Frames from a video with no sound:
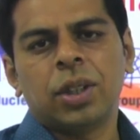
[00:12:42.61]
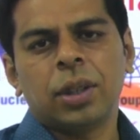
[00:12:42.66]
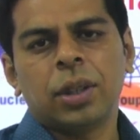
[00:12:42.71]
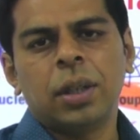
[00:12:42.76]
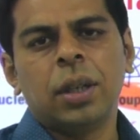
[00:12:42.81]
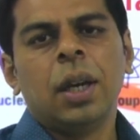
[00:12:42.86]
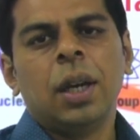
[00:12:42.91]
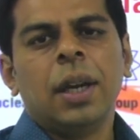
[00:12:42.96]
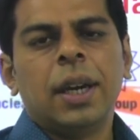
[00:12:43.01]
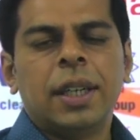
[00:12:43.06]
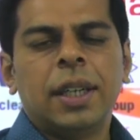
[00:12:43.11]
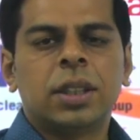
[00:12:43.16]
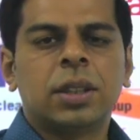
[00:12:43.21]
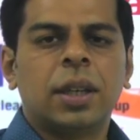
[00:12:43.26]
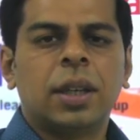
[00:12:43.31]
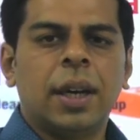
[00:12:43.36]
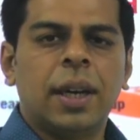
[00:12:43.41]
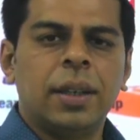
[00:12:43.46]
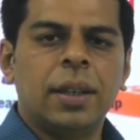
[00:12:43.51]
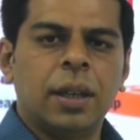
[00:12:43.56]
It's the
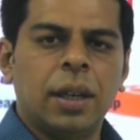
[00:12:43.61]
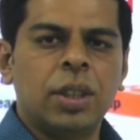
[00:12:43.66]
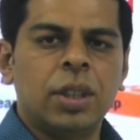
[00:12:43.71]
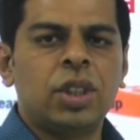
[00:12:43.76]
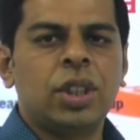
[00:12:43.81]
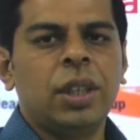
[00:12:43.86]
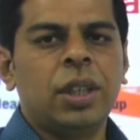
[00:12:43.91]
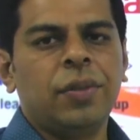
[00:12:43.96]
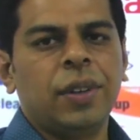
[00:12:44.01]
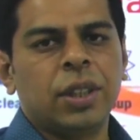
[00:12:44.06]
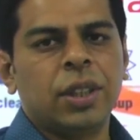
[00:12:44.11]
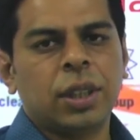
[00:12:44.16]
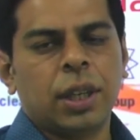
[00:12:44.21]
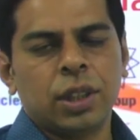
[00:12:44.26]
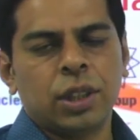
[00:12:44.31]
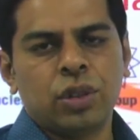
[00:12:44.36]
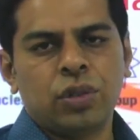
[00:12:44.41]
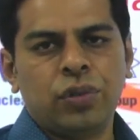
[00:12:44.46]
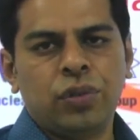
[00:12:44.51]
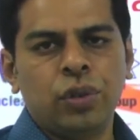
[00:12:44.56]
energy which has
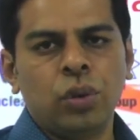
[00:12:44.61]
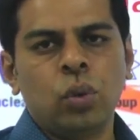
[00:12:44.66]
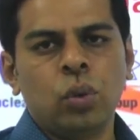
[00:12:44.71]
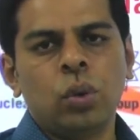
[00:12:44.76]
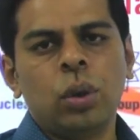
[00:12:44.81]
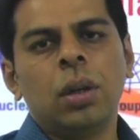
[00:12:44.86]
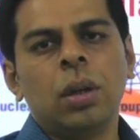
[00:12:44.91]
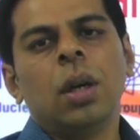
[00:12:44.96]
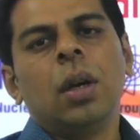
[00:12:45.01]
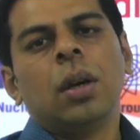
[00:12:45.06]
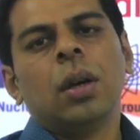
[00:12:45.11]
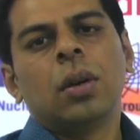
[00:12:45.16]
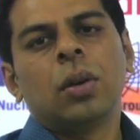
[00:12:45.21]
fueled growth.